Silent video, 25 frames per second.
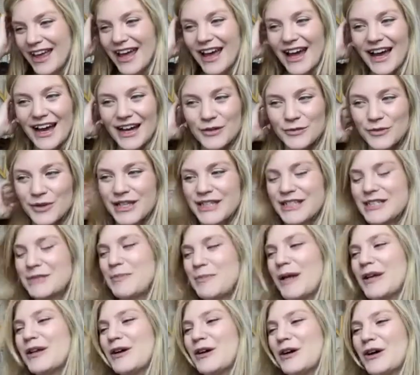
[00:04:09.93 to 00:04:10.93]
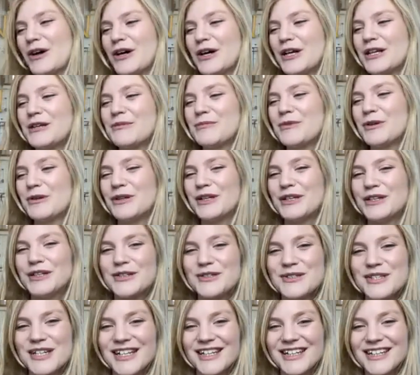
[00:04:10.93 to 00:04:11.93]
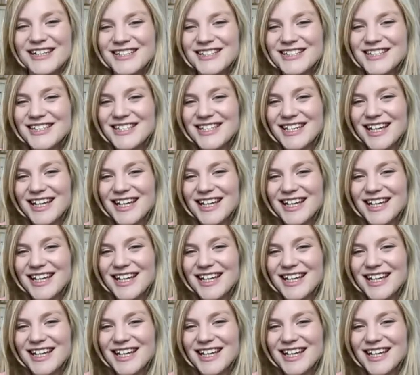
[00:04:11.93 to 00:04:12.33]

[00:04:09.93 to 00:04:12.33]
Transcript: and we spent our honeymoon in New Zealand.